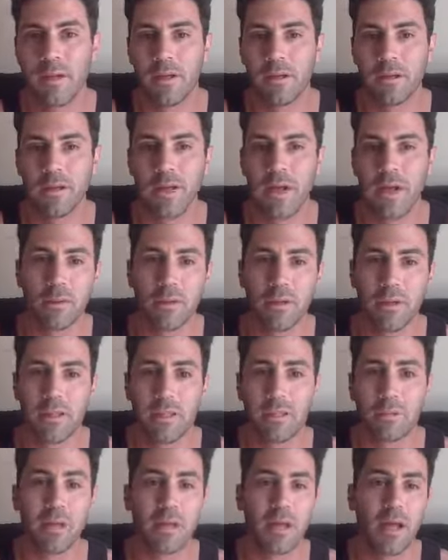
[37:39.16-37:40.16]
So yeah, it really
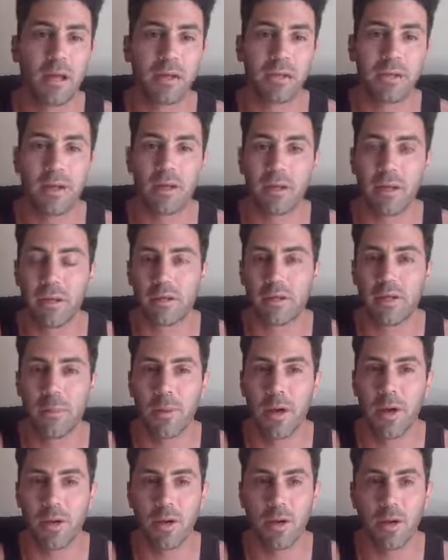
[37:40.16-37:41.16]
does mean a lot, Darren, that you
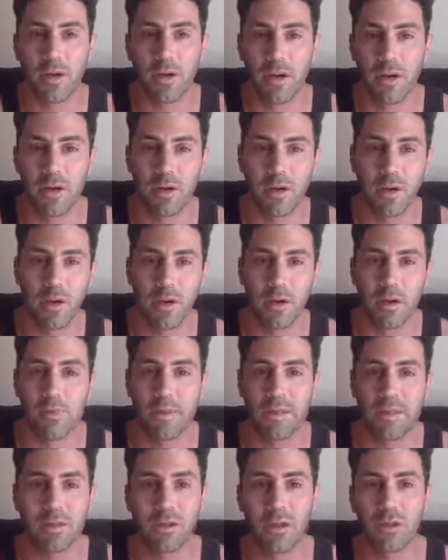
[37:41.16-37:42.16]
come on here and are
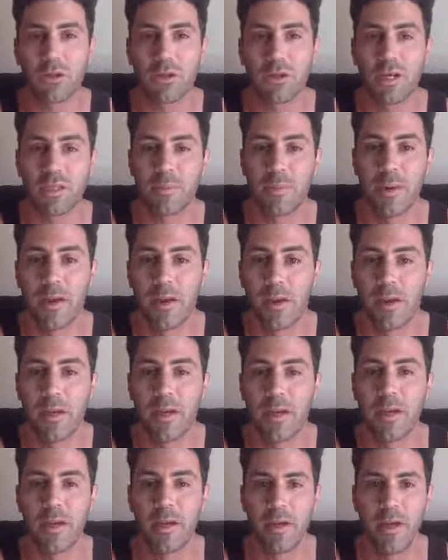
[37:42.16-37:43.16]
being so transparent
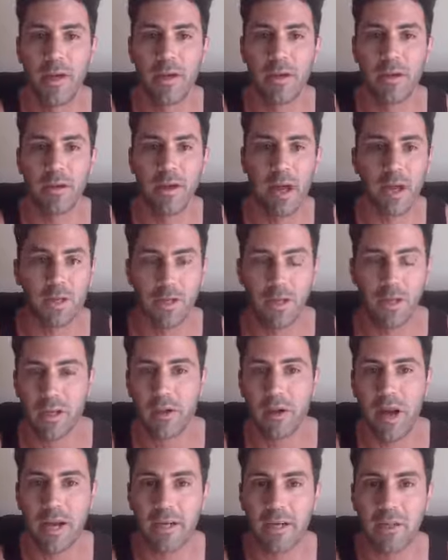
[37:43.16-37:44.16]
and are actually
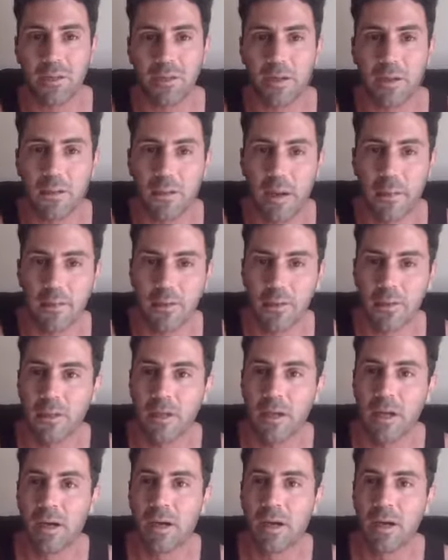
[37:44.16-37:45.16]
interacting with the
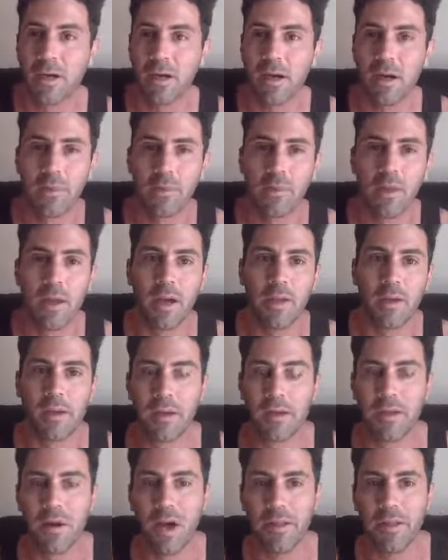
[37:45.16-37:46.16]
members.
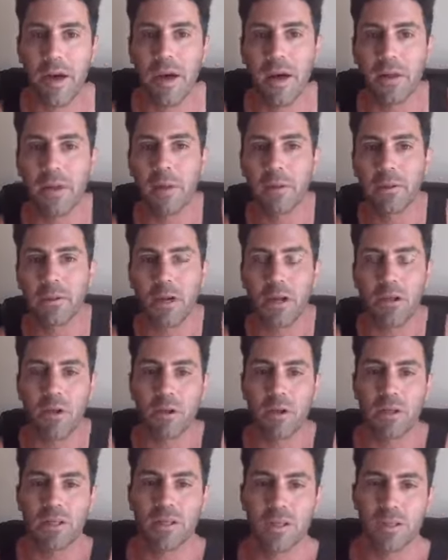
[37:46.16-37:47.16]
That was all the
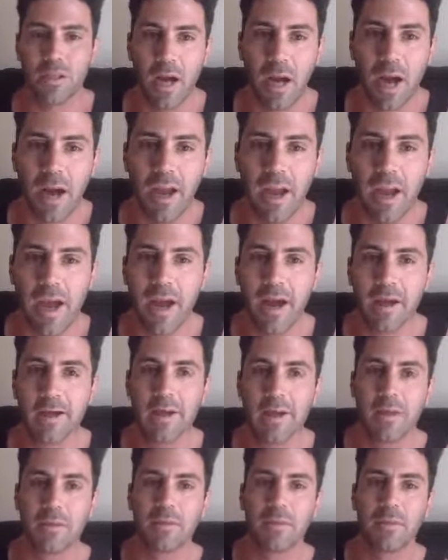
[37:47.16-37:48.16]
questions I had.
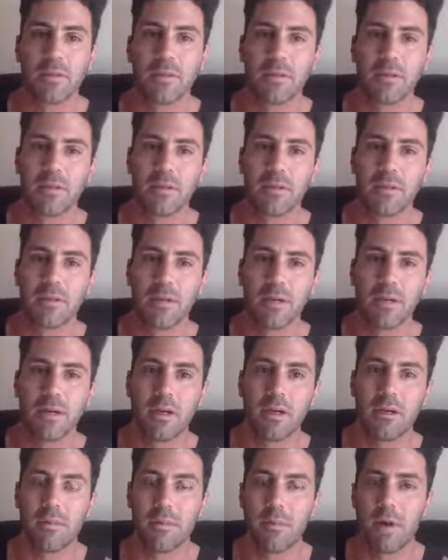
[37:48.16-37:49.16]

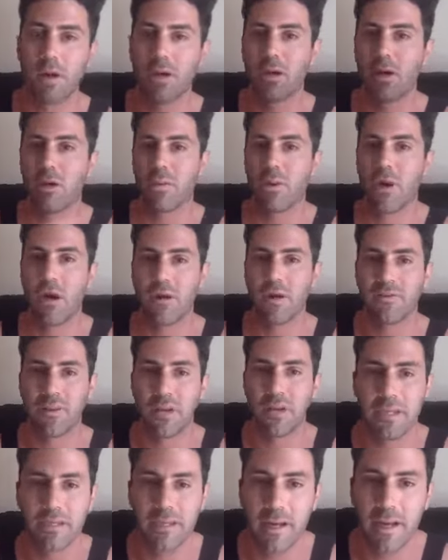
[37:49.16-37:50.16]
Marco, Ron, if you
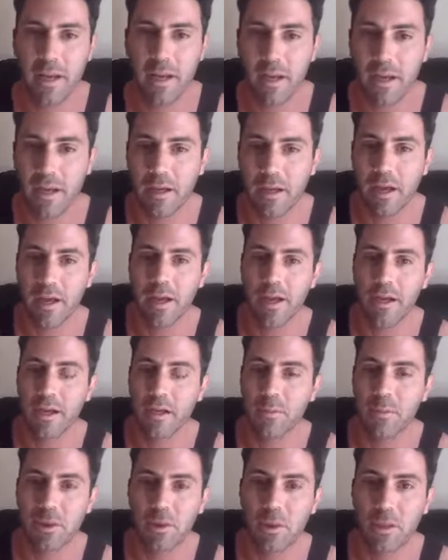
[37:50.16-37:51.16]
guys had
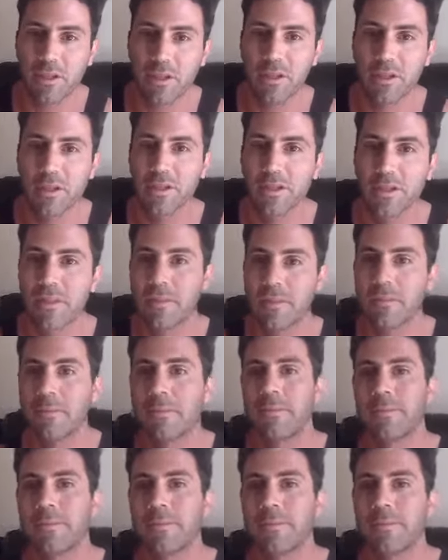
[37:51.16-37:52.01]
any more questions.